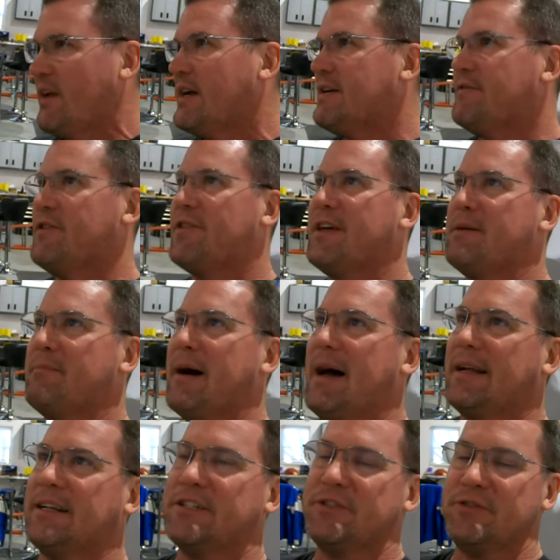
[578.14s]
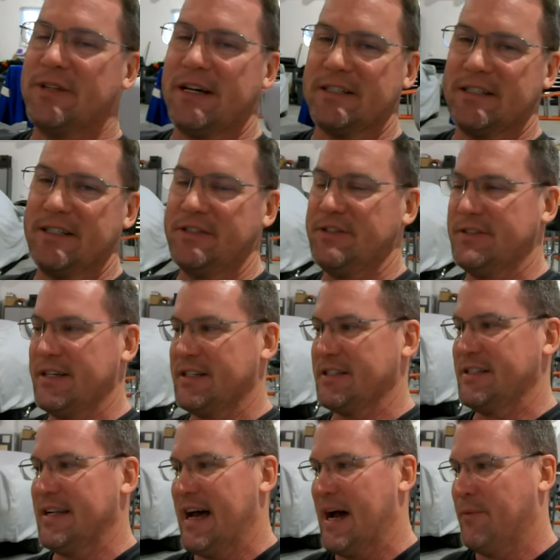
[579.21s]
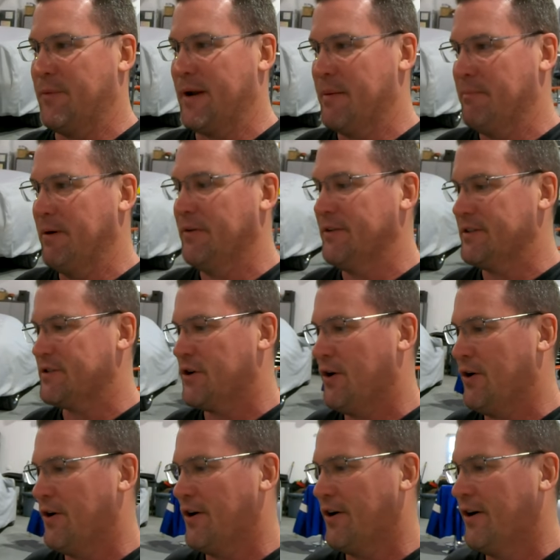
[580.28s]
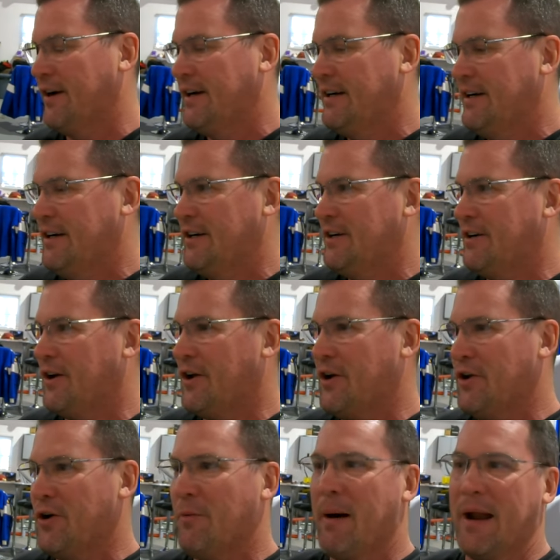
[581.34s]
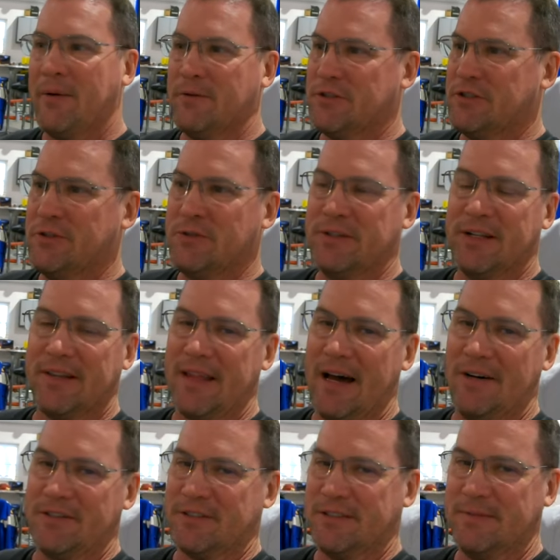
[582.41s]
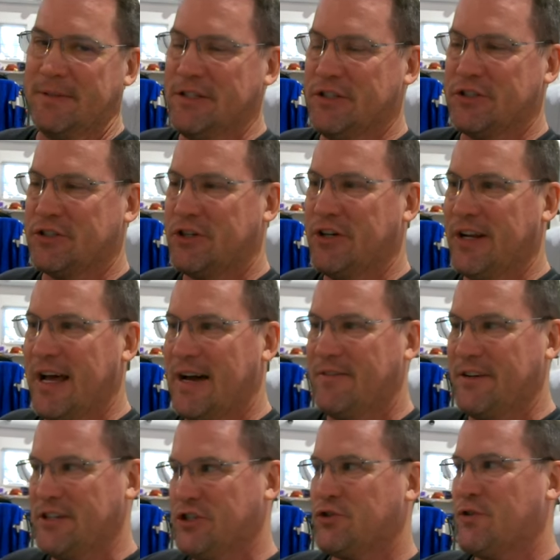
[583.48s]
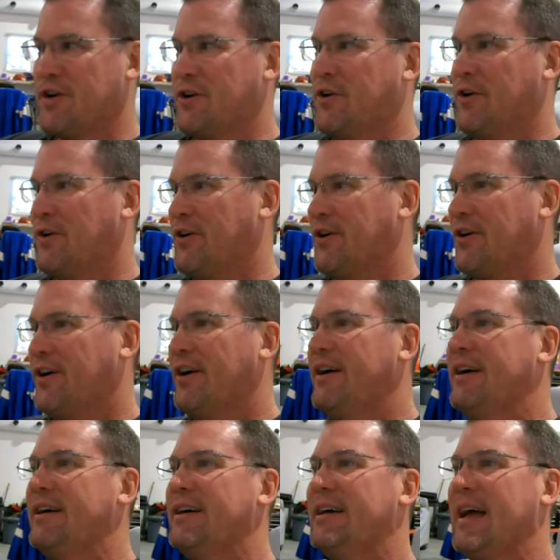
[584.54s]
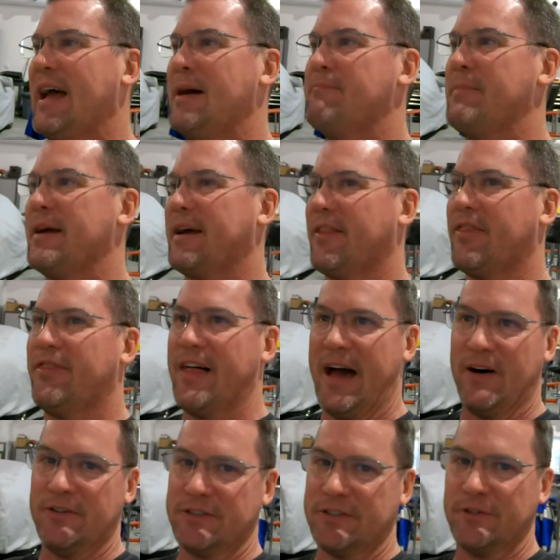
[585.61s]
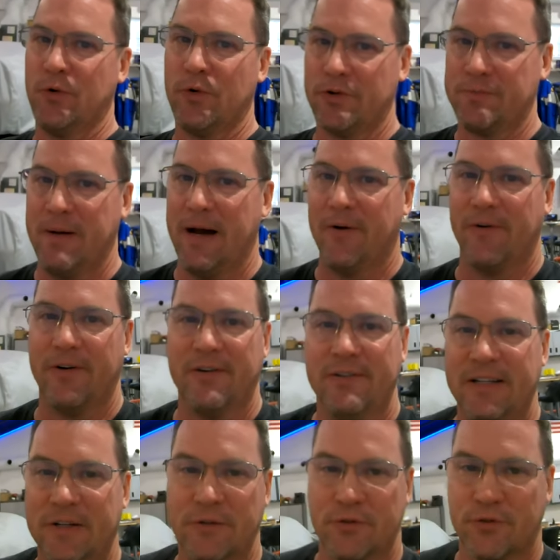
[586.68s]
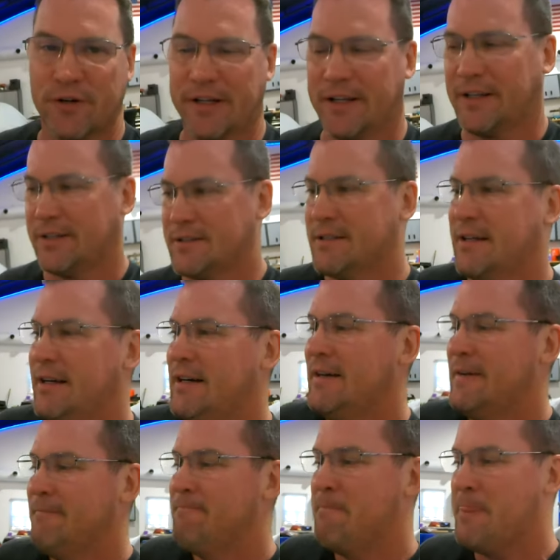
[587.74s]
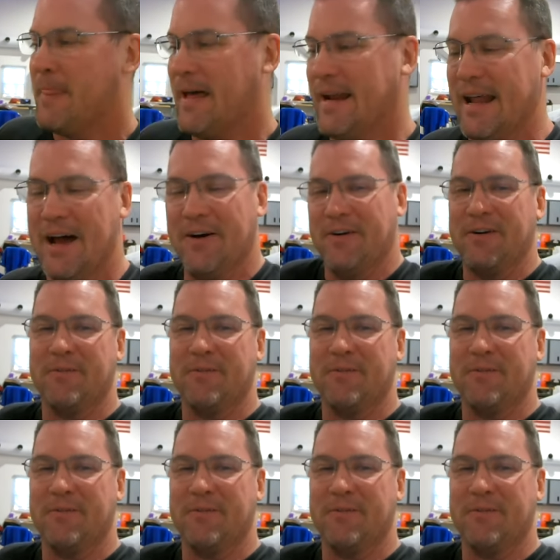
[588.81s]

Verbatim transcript: if you think back to 2008, 2009, when I built this car, nobody was doing 1,000. I mean, you just couldn't have a street car and make 1,000 horsepower. It was ridiculous and now